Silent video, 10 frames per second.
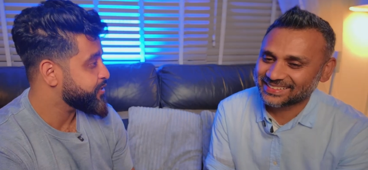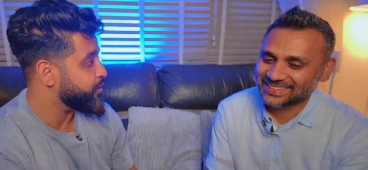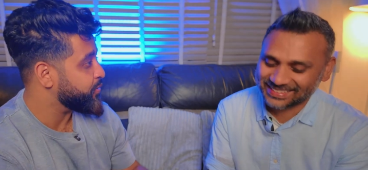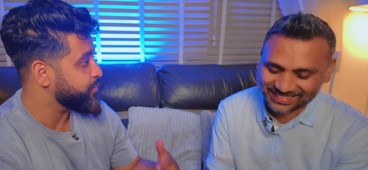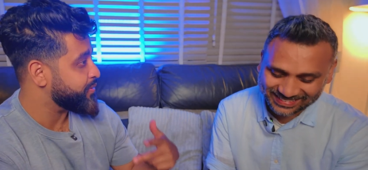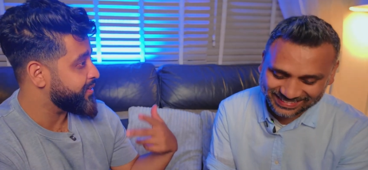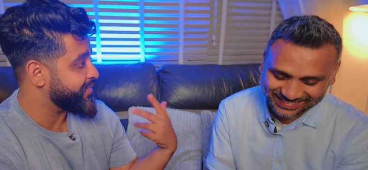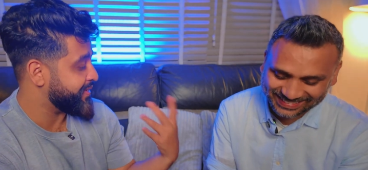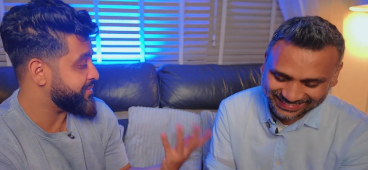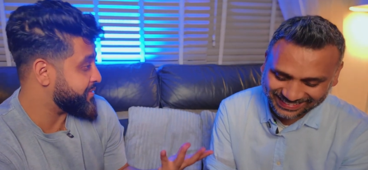Speaker 1: So
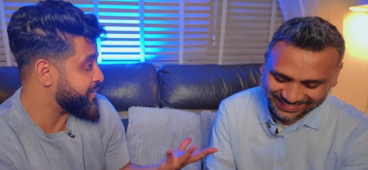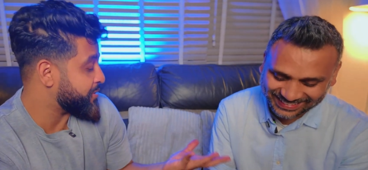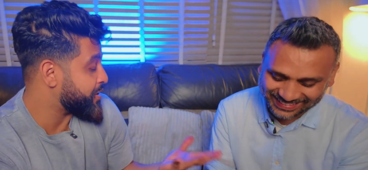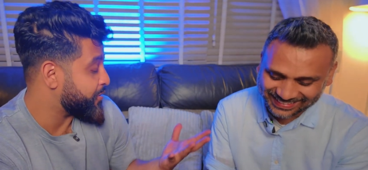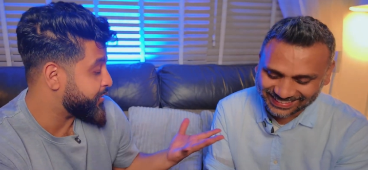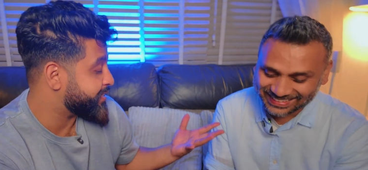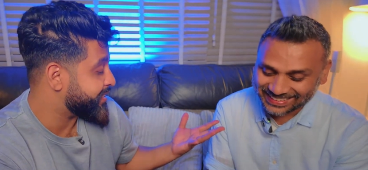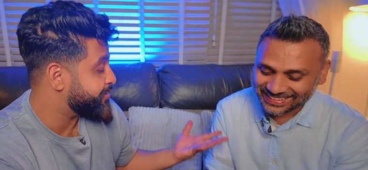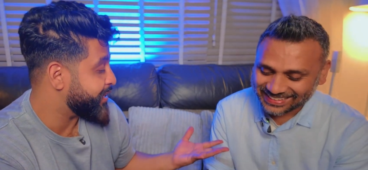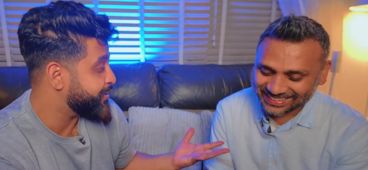they, they,
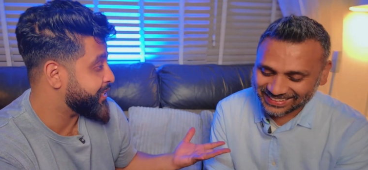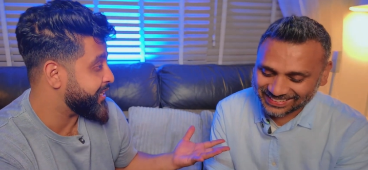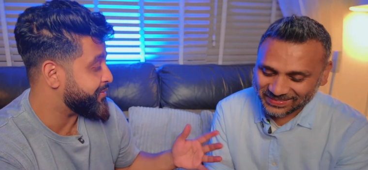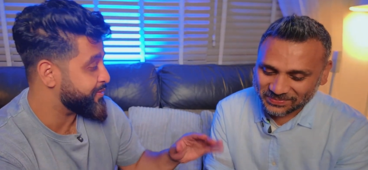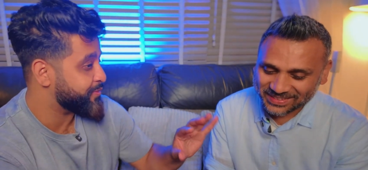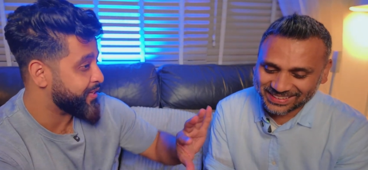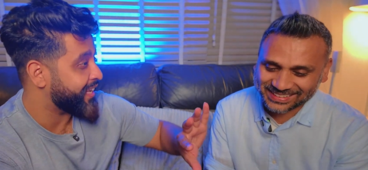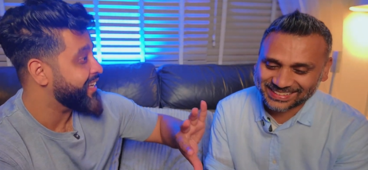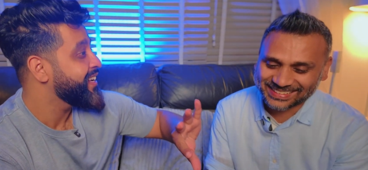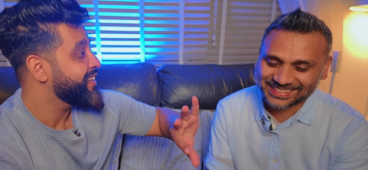obviously, when I looked it up, it was
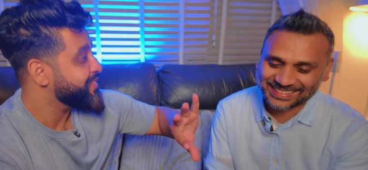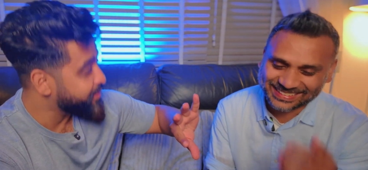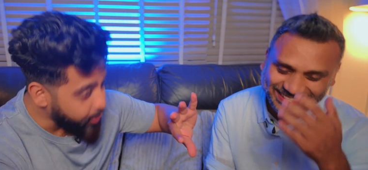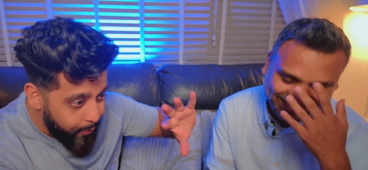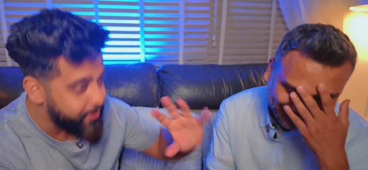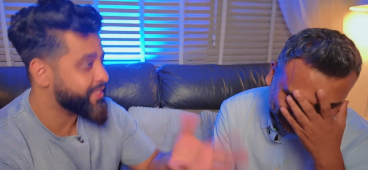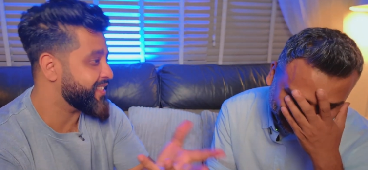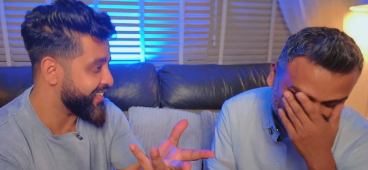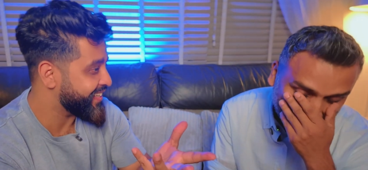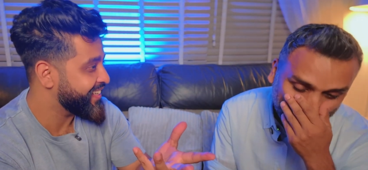like the
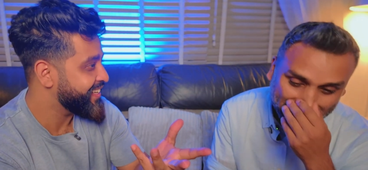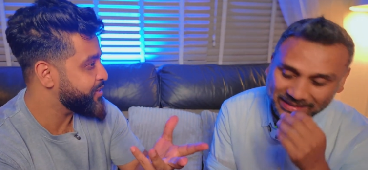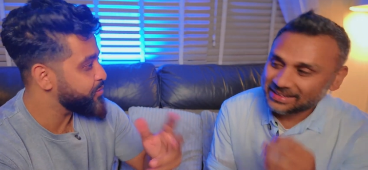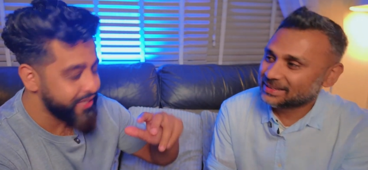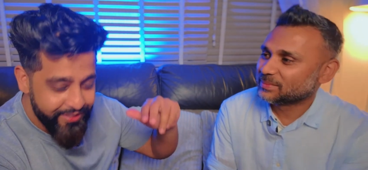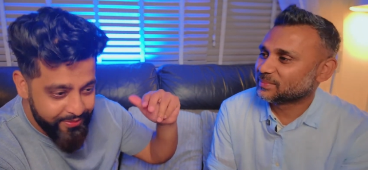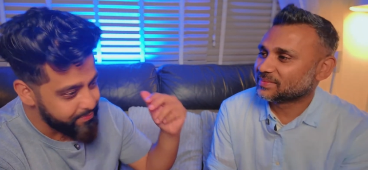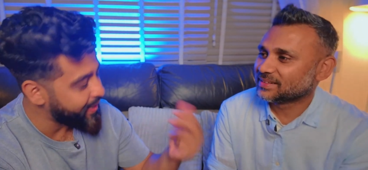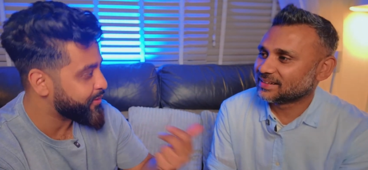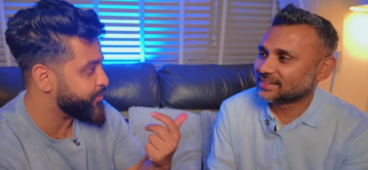opposite. It went
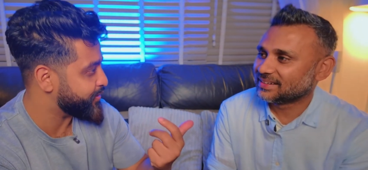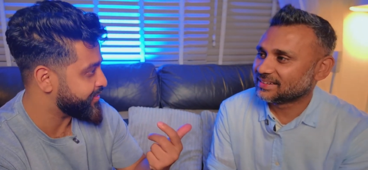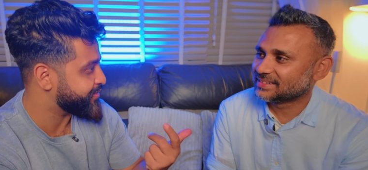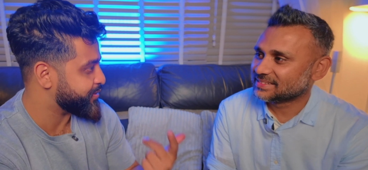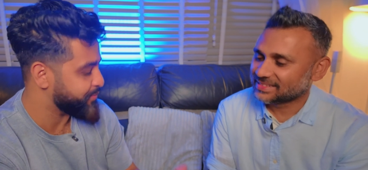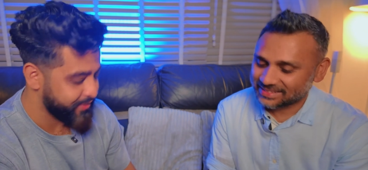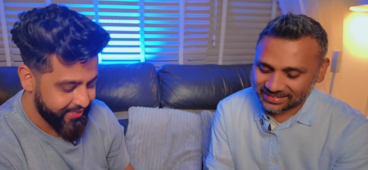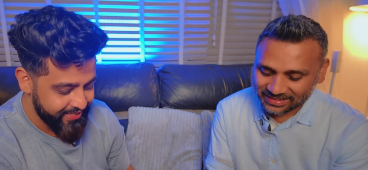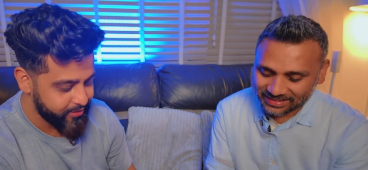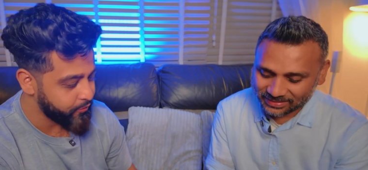backwards or
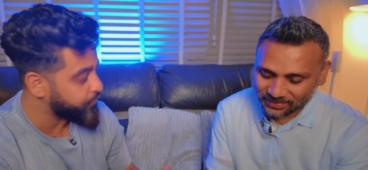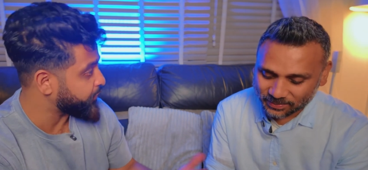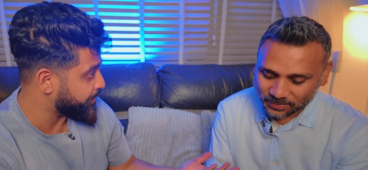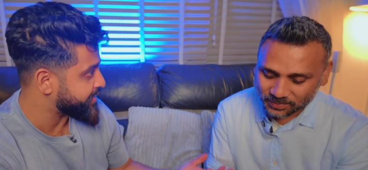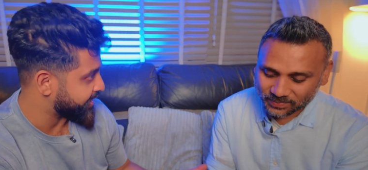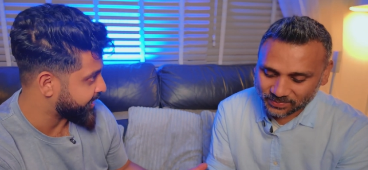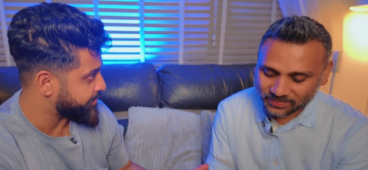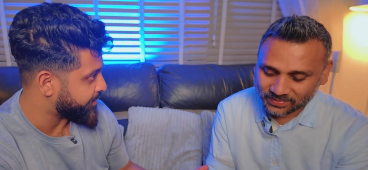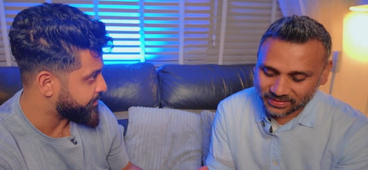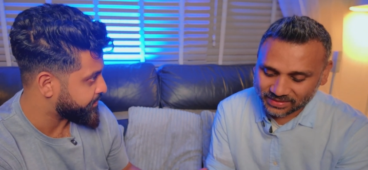something. Yeah,
Speaker 2: so um, fifty percent
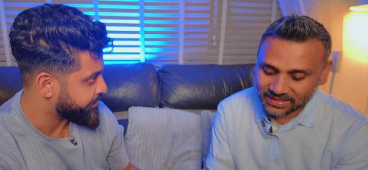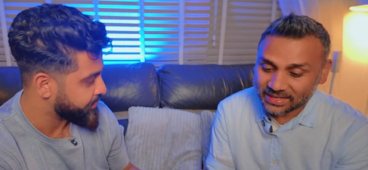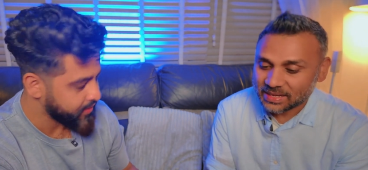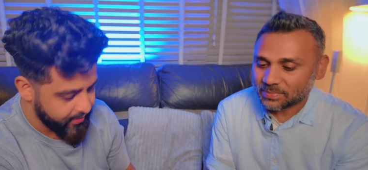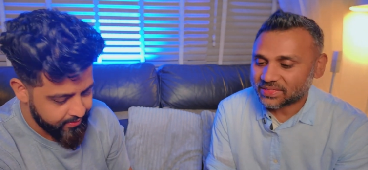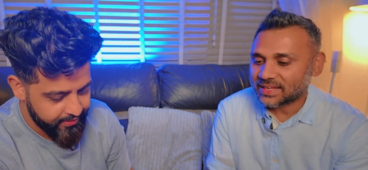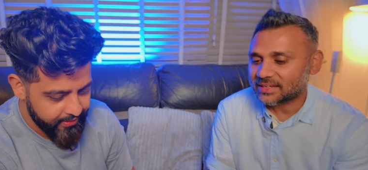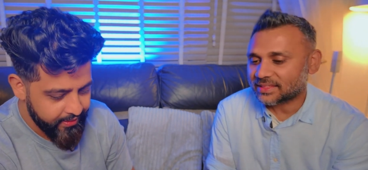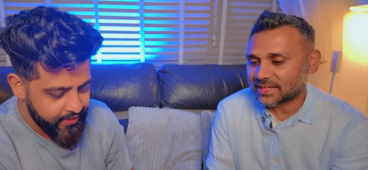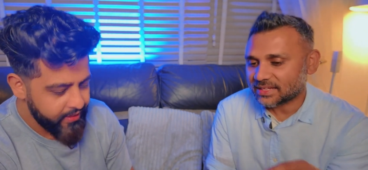came up. Yeah, okay. But
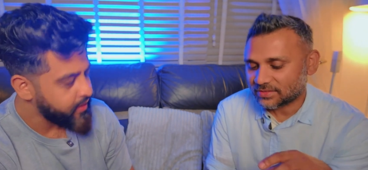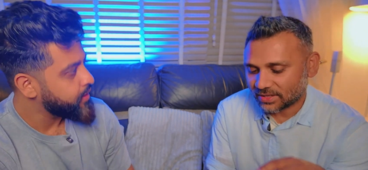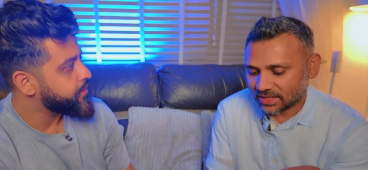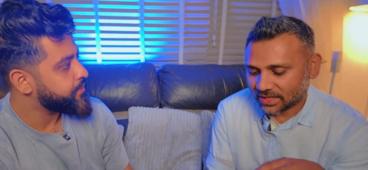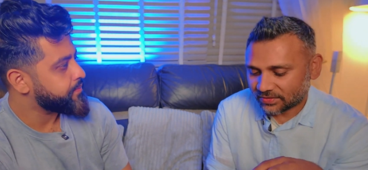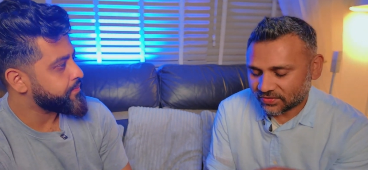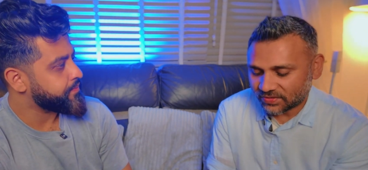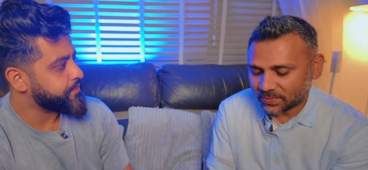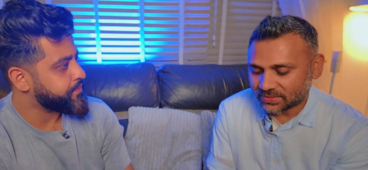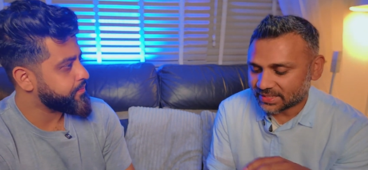thing, the thing is,
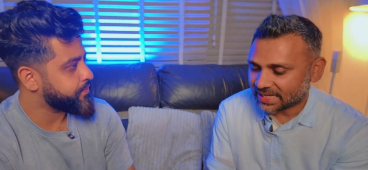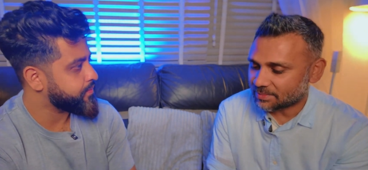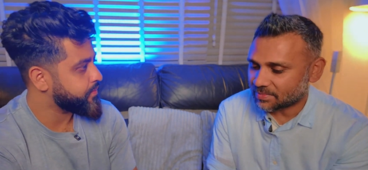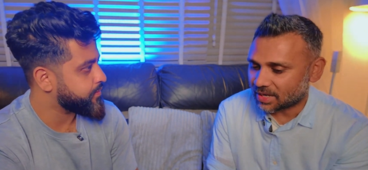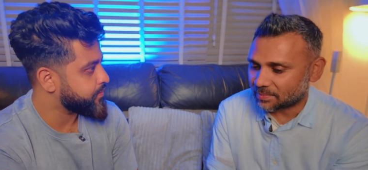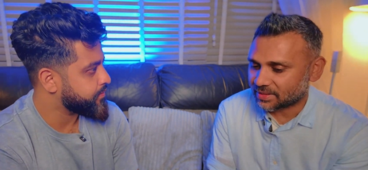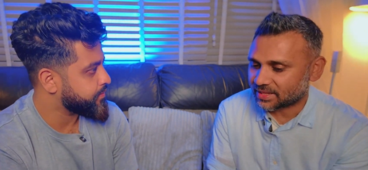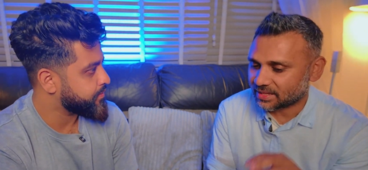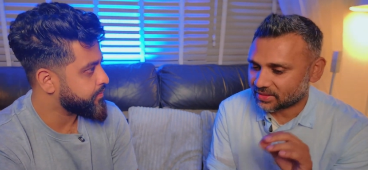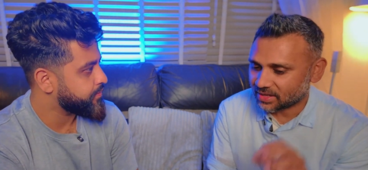fifty percent came up.
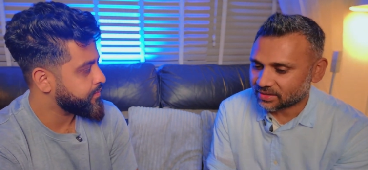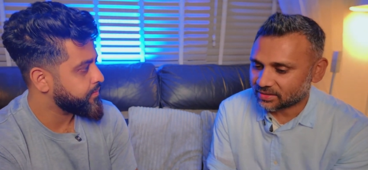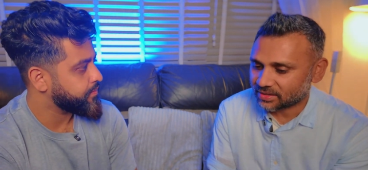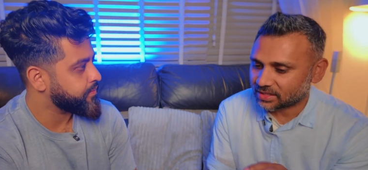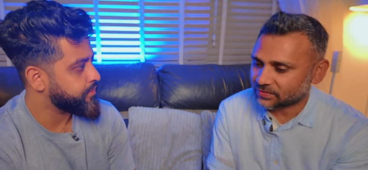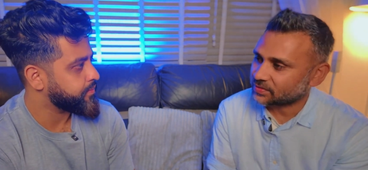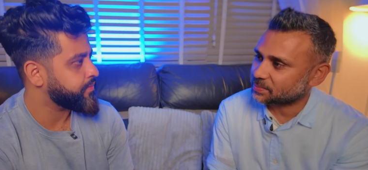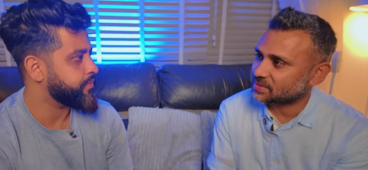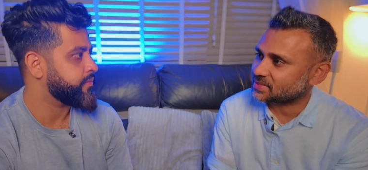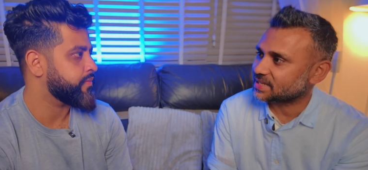The the other the other
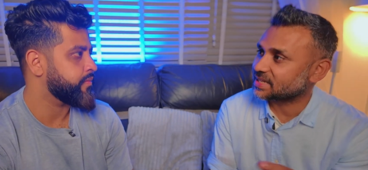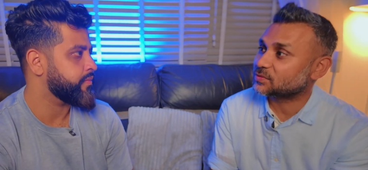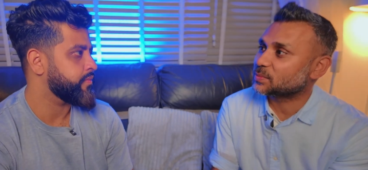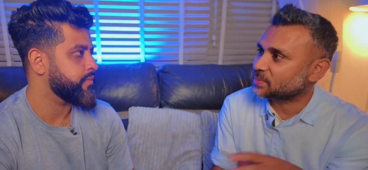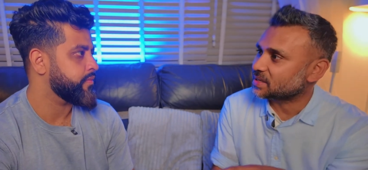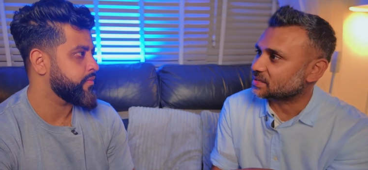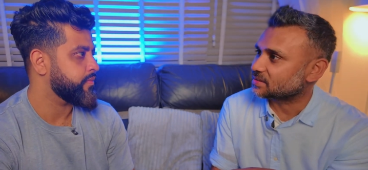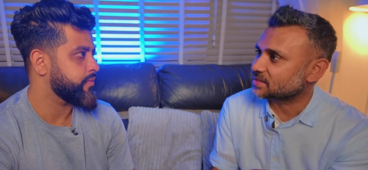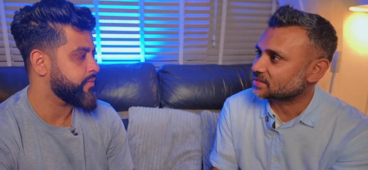fifty percent is repeats.